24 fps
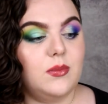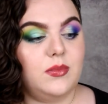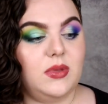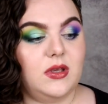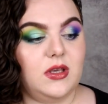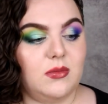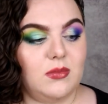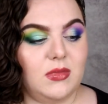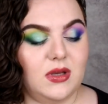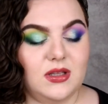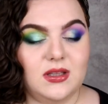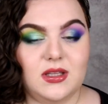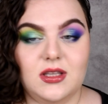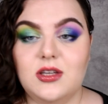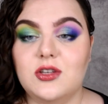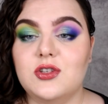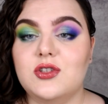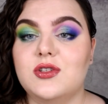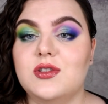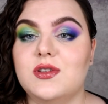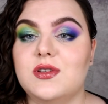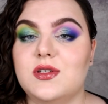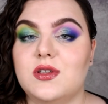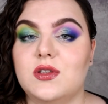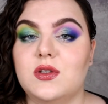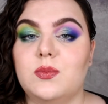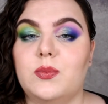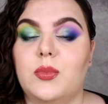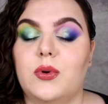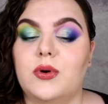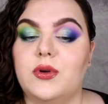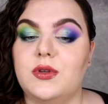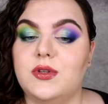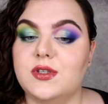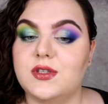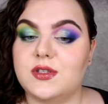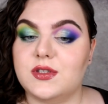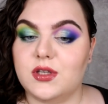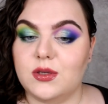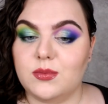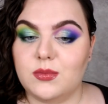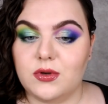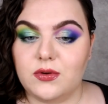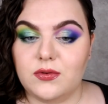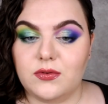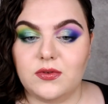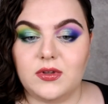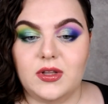Pigmentation is on point,
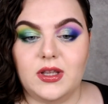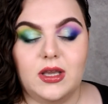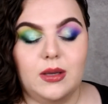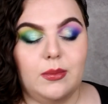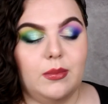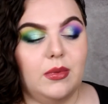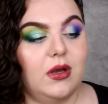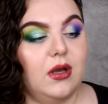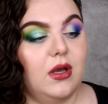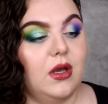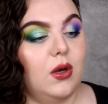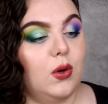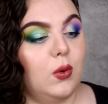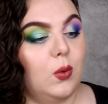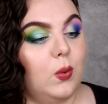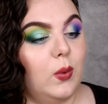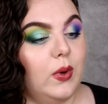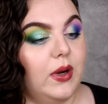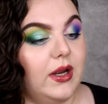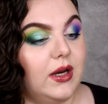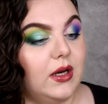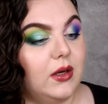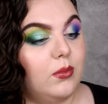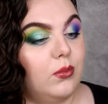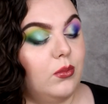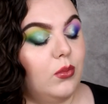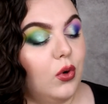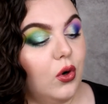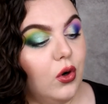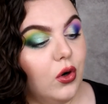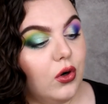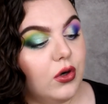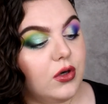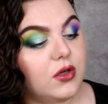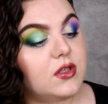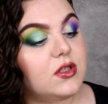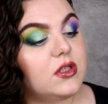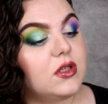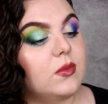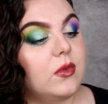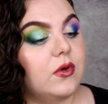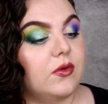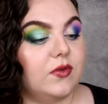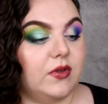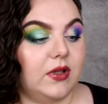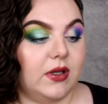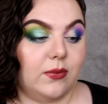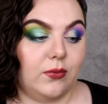some of them were more, some
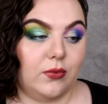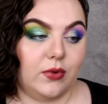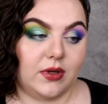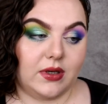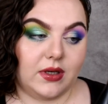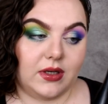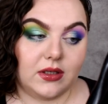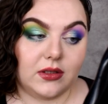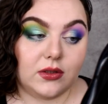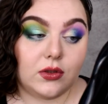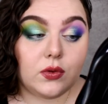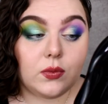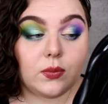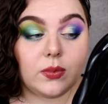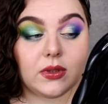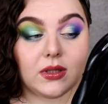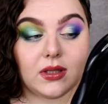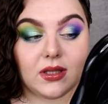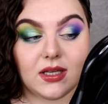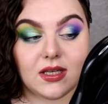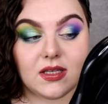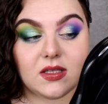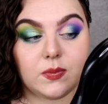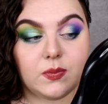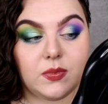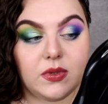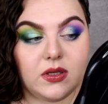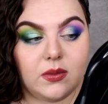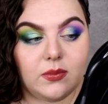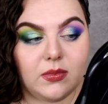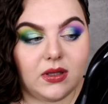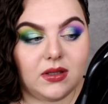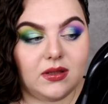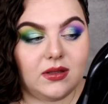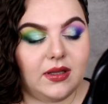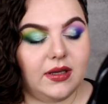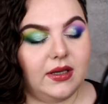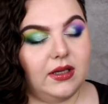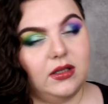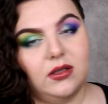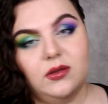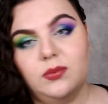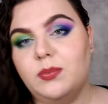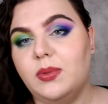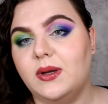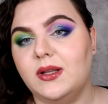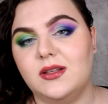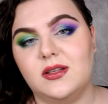of them were a little bit less
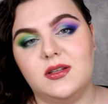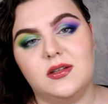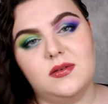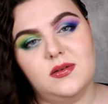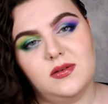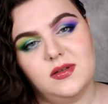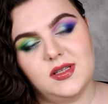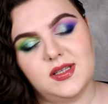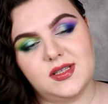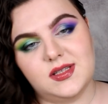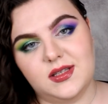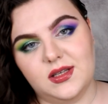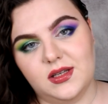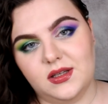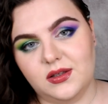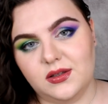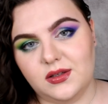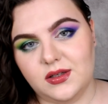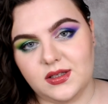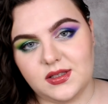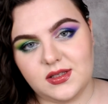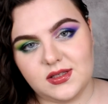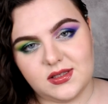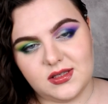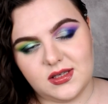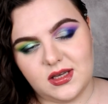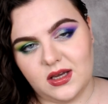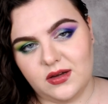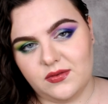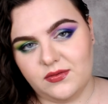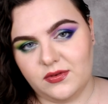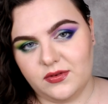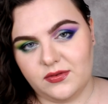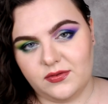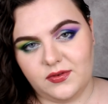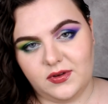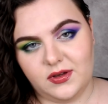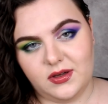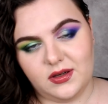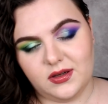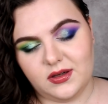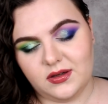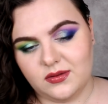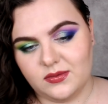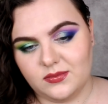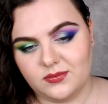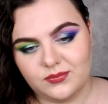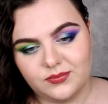pigmented, but still it's
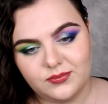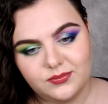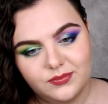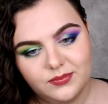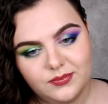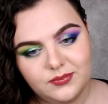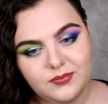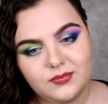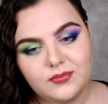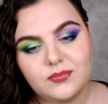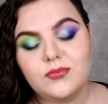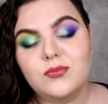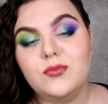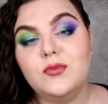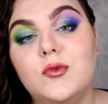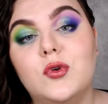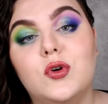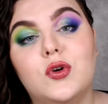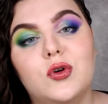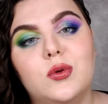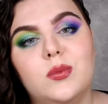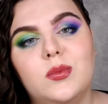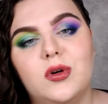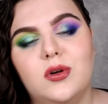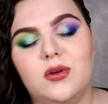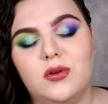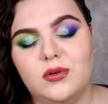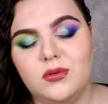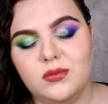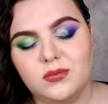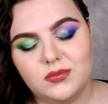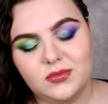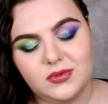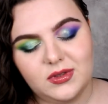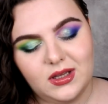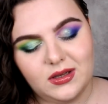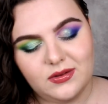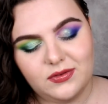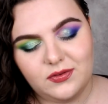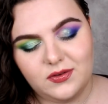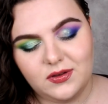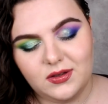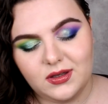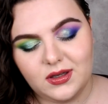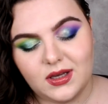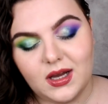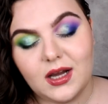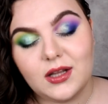everything normal,
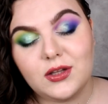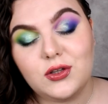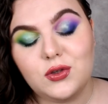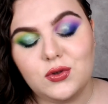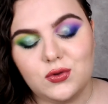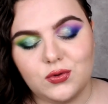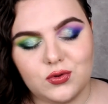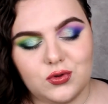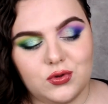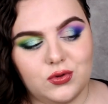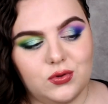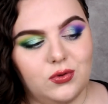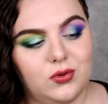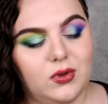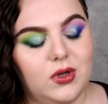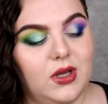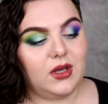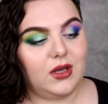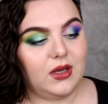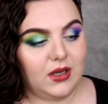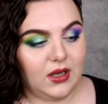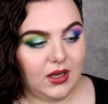nothing unusual.